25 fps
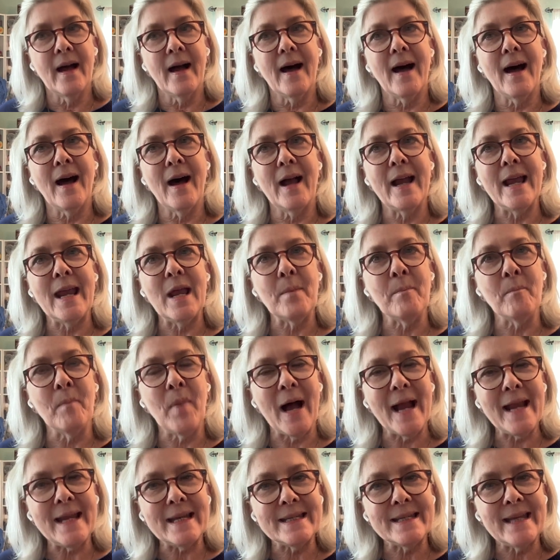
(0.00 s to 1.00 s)
It
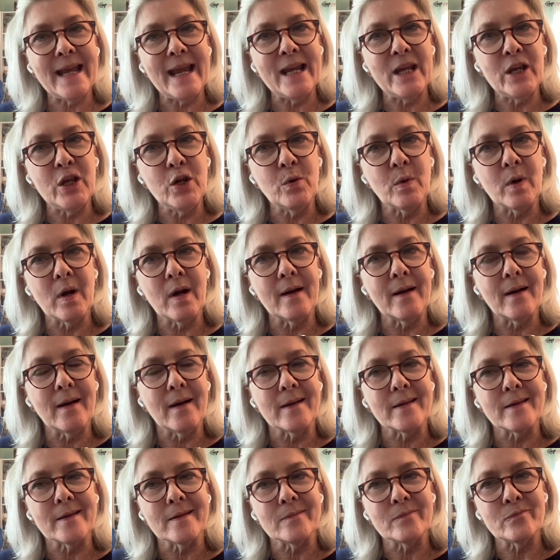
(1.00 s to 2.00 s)
might take you
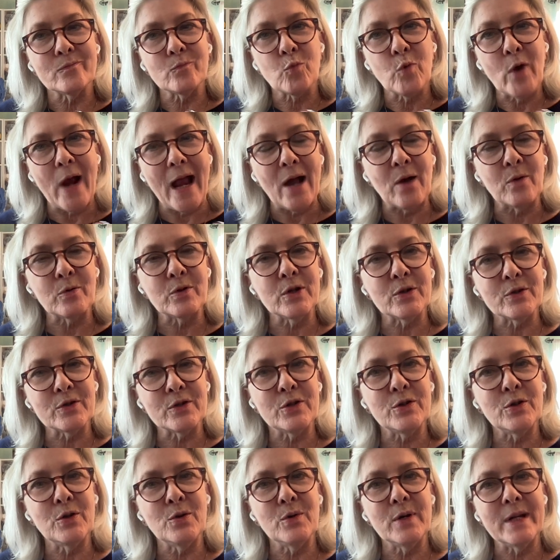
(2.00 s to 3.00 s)
a round or
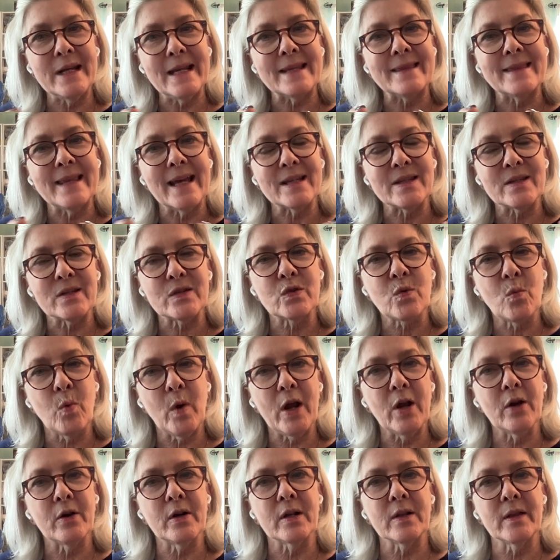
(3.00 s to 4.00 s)
two to get that
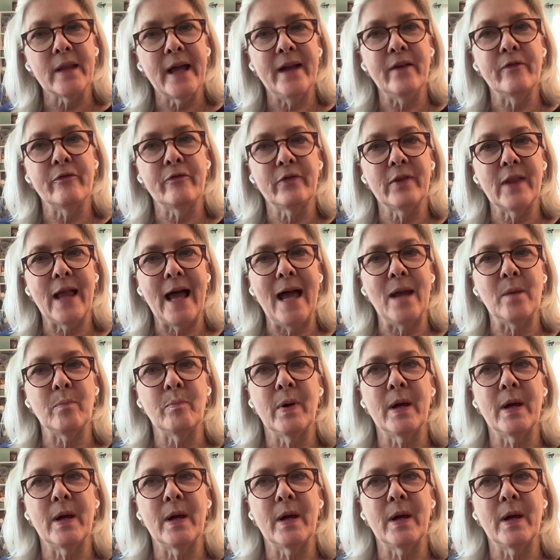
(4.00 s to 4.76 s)
square to lay flat,